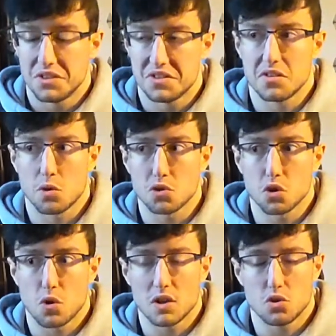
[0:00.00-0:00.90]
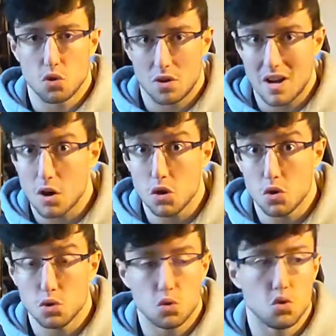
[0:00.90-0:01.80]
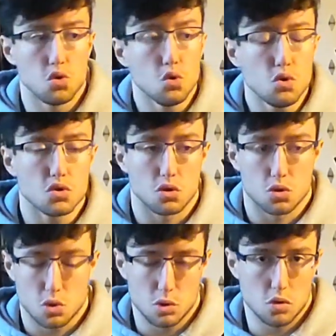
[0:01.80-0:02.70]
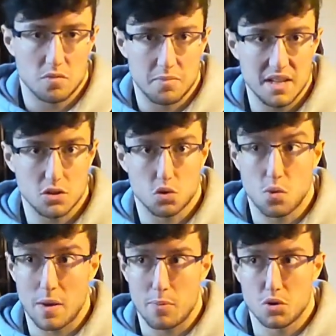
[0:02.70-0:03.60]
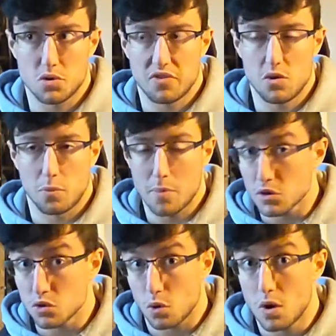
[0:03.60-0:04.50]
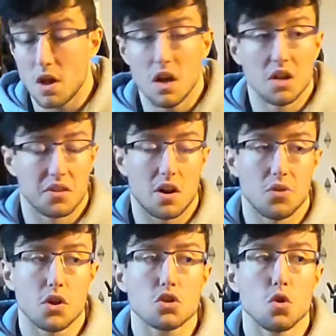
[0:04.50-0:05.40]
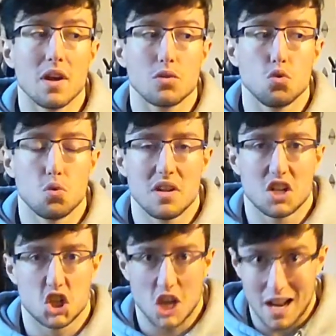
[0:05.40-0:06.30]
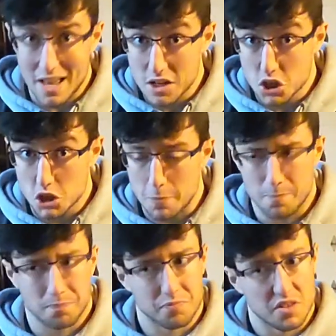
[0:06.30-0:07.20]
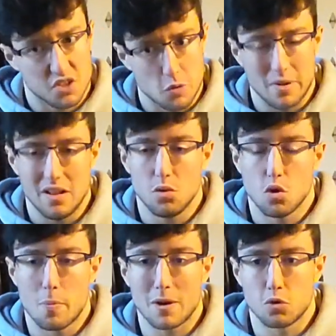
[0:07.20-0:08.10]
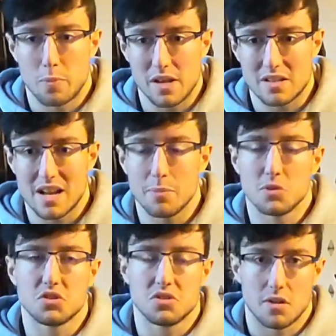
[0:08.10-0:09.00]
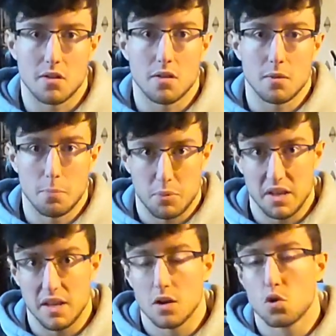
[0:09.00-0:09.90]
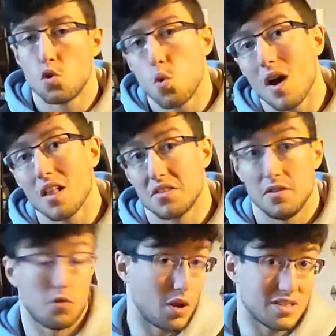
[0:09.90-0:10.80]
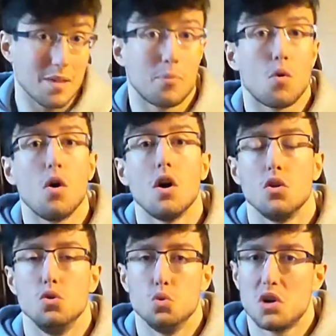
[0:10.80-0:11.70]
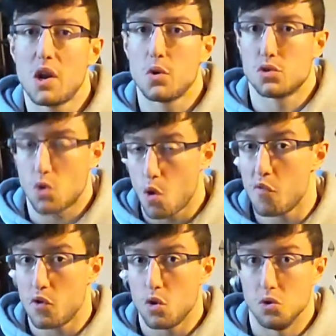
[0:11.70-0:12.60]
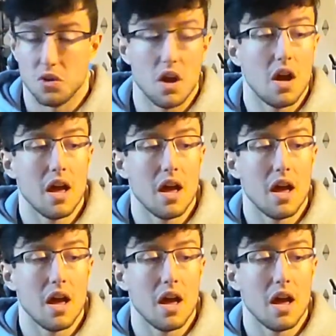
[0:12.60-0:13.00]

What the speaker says: this is also going to allow you to use certain means to hypertrophy your muscle that are not going to really challenge the ability to go back to baseline but still be quality. For example, nucleus overload.